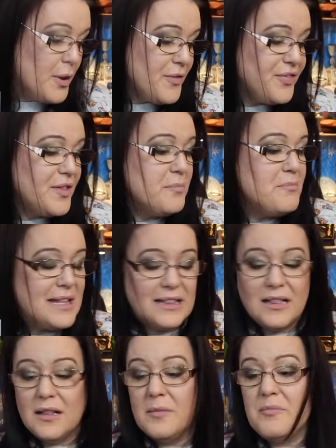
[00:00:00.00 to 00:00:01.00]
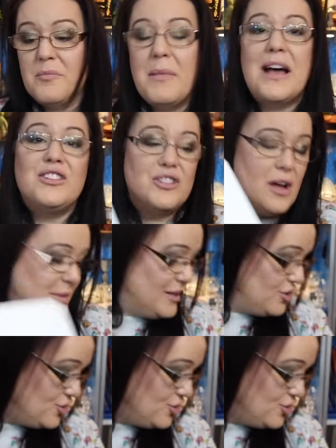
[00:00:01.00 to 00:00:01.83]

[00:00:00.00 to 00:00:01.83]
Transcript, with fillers: put the middle measure, I mean, it